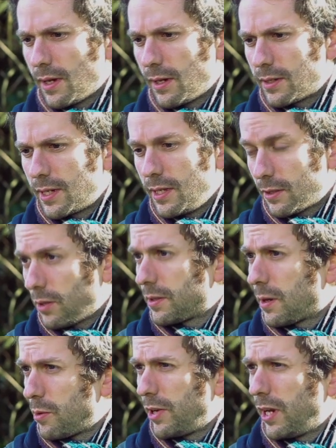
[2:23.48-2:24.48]
that he
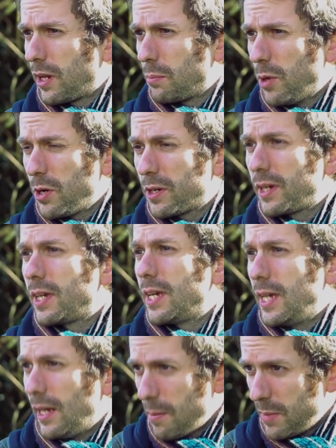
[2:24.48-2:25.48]
thought that I would really like Bug.
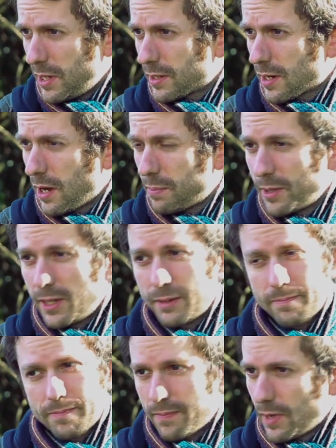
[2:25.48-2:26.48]
He lent me his
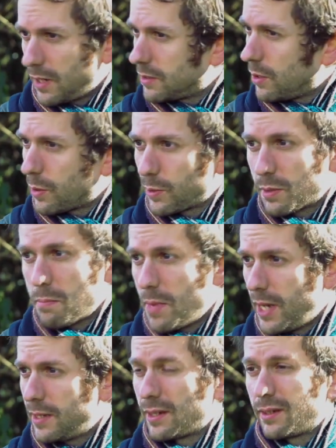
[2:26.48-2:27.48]
copy. I thought it was
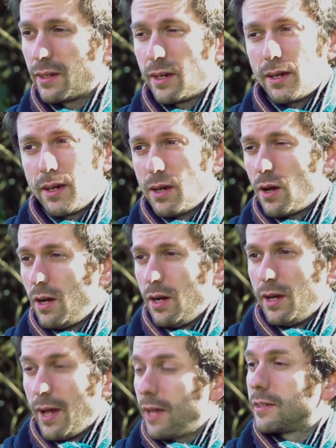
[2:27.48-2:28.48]
amazing.
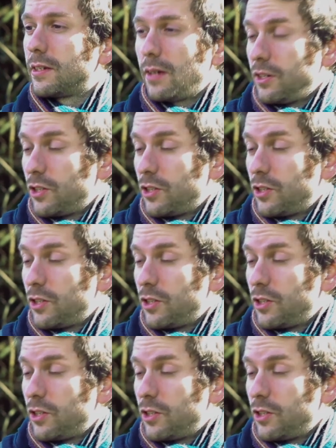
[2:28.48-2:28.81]
I had, to, I